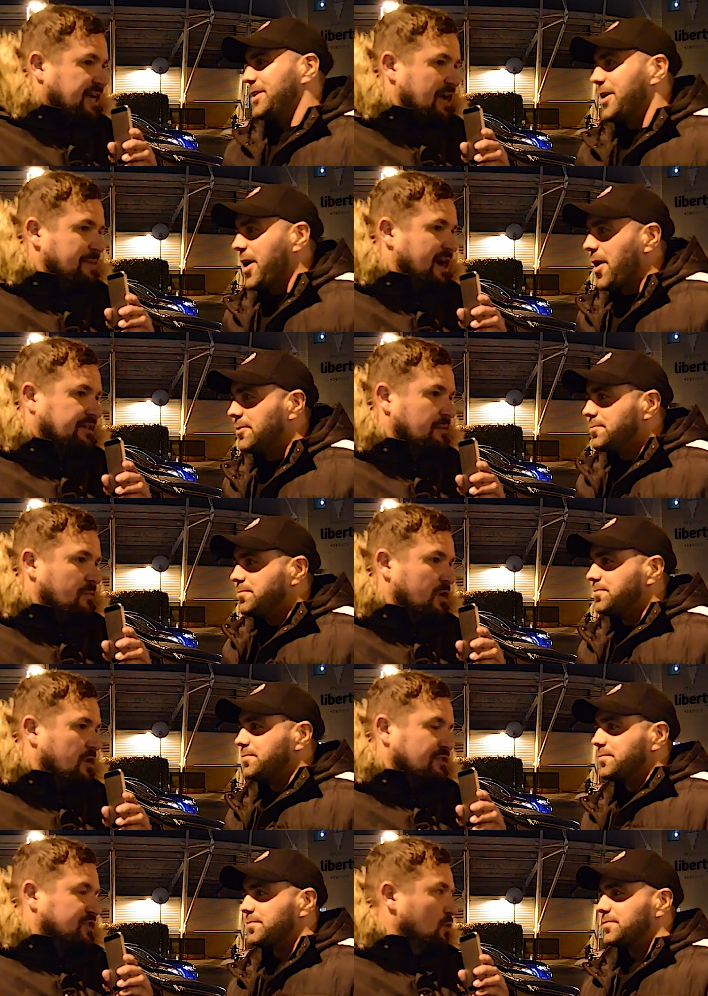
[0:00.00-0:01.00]
Speaker 1: the game out,
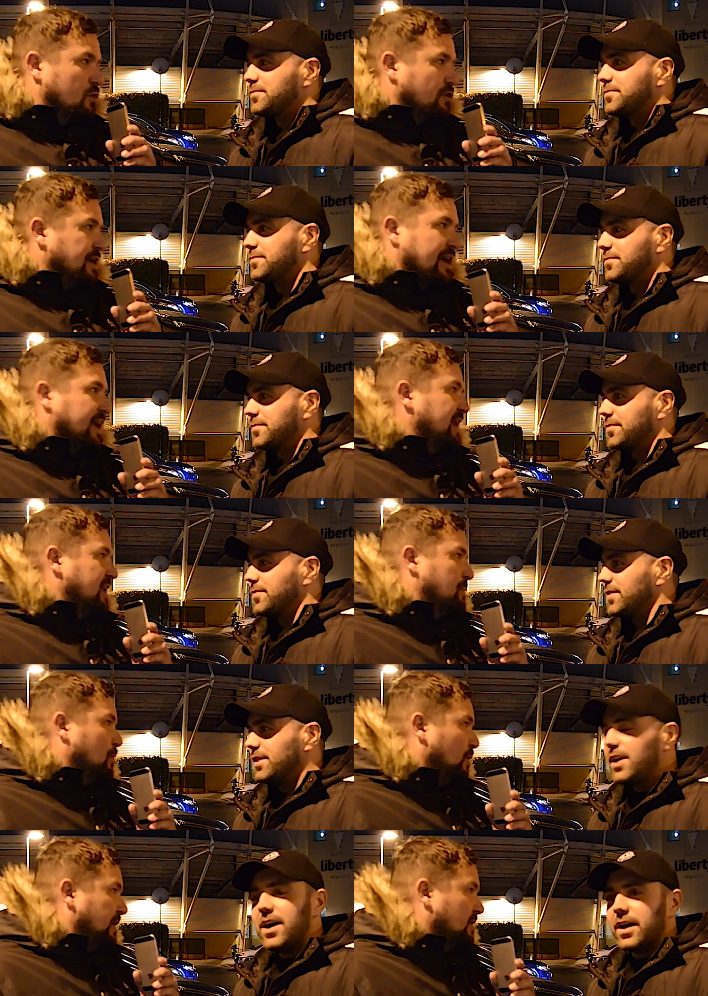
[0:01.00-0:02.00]
my arsehole weren't going at any
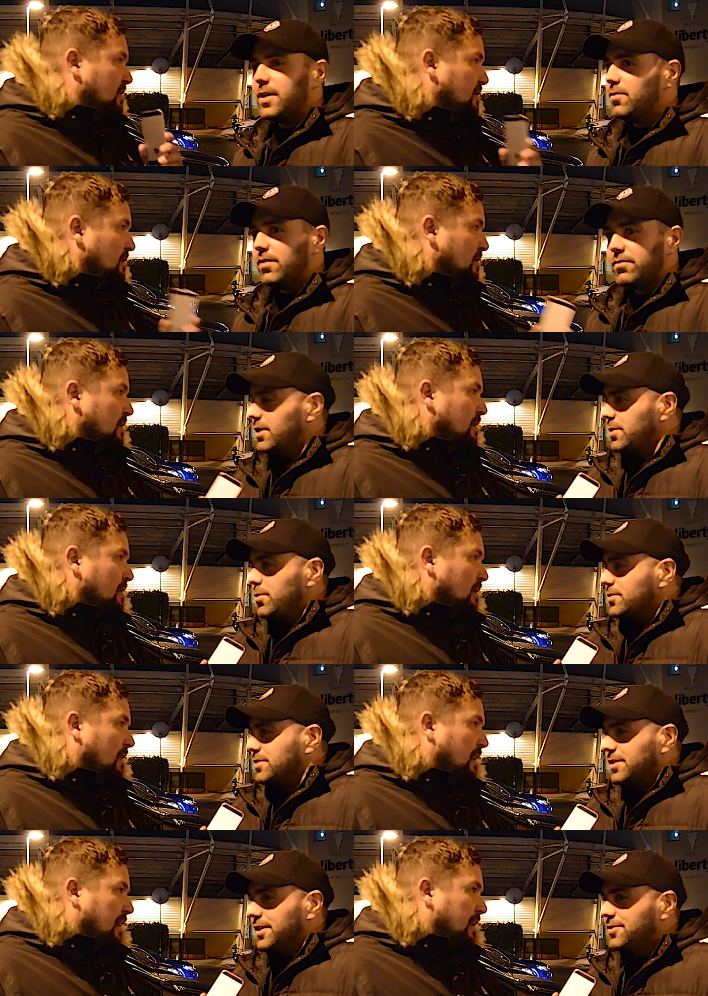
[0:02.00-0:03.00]
Speaker 2: point. No, it really
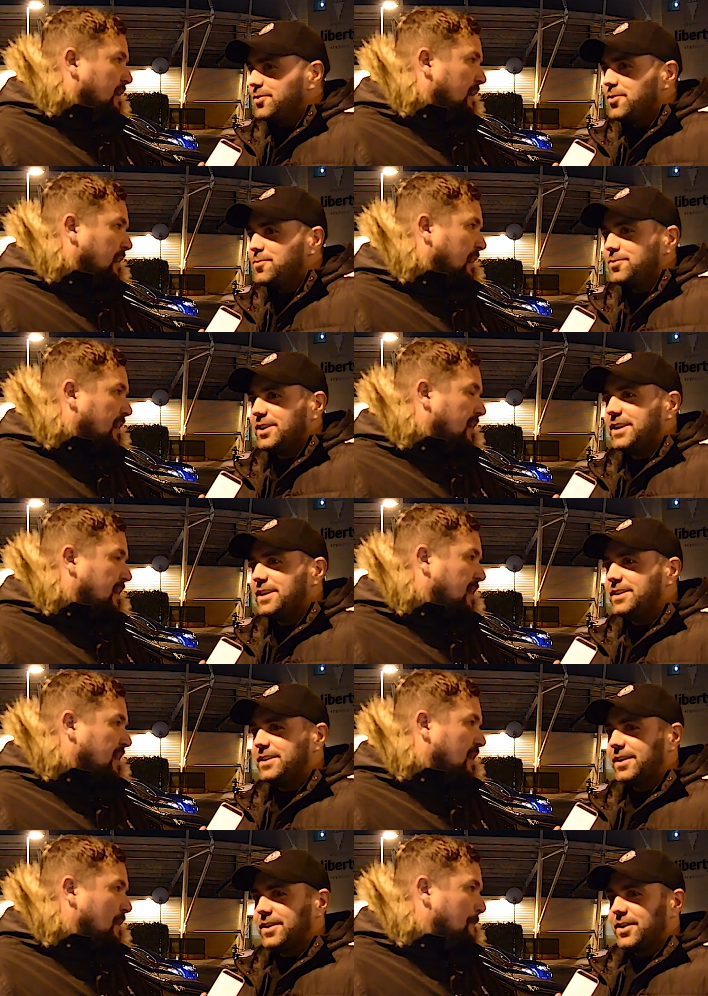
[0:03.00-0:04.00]
wasn't. And
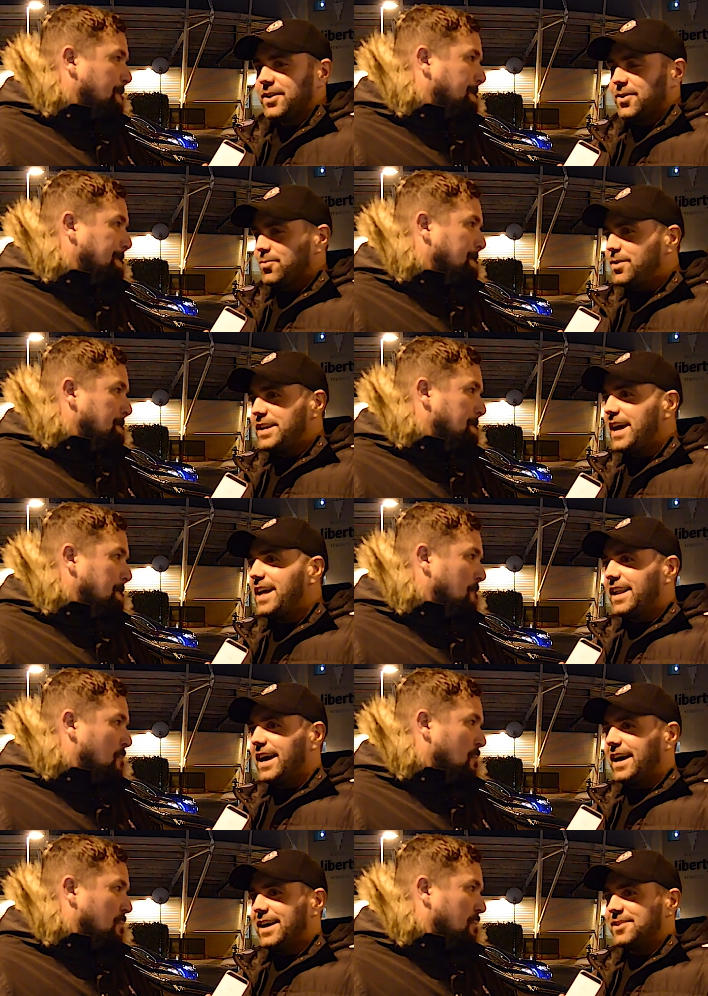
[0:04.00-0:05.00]
usually... we get
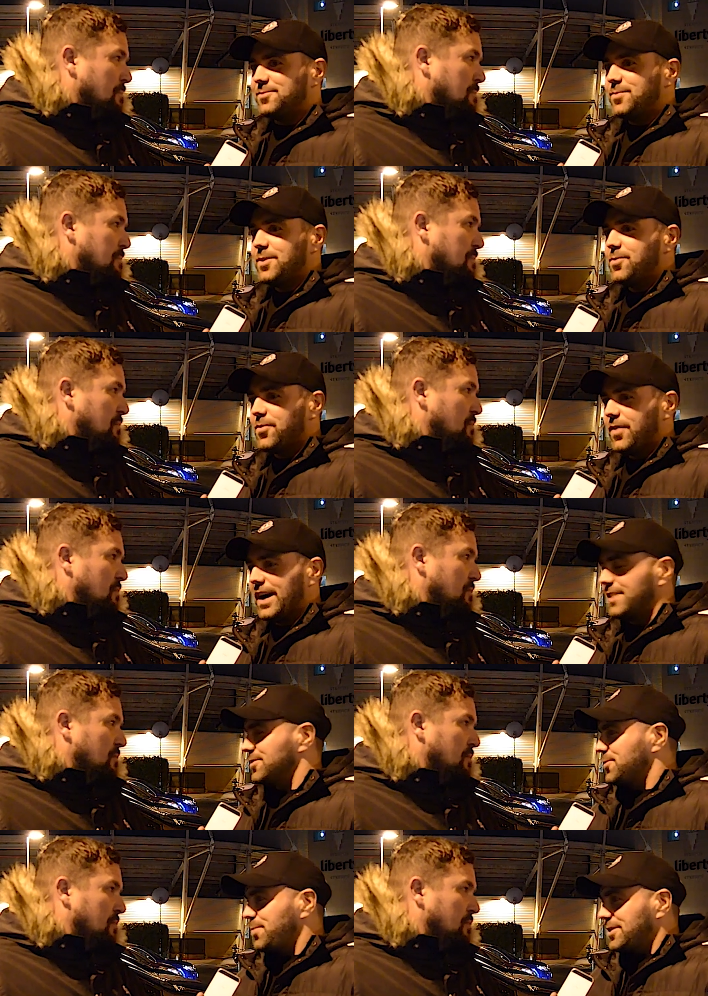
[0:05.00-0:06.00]
that as Millwall
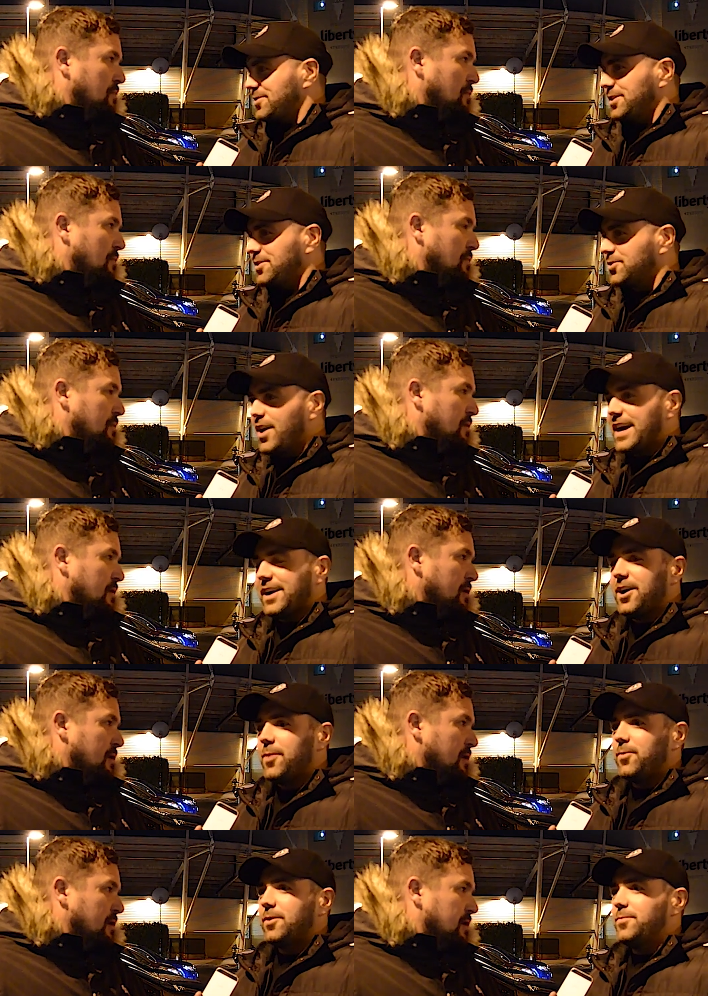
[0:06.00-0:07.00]
fans, especially the dying
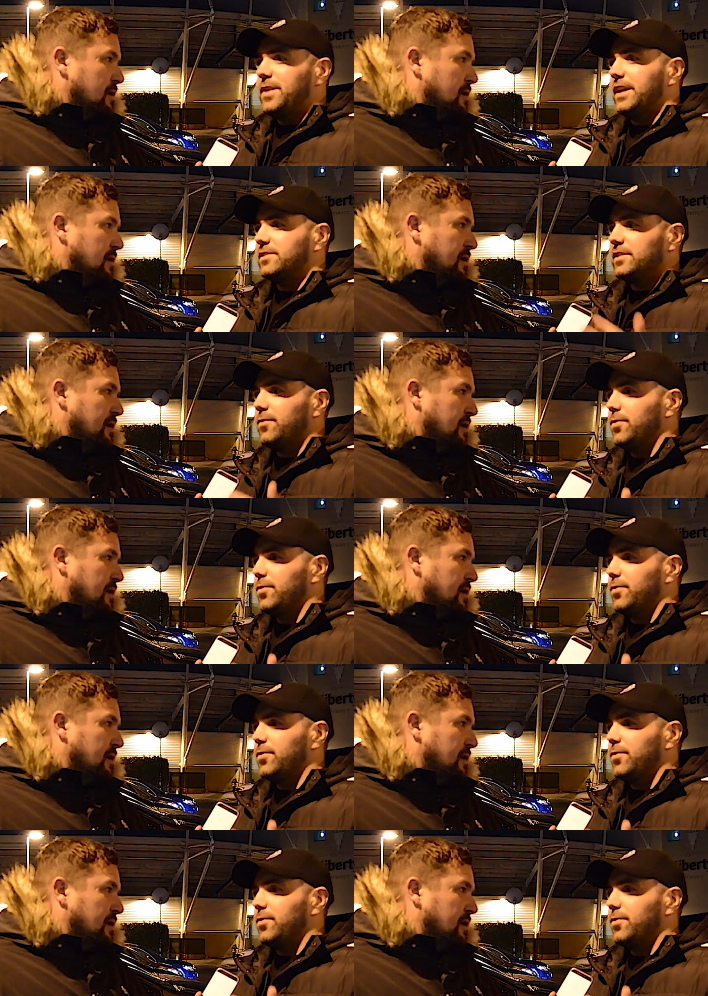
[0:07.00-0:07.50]
couple of minutes.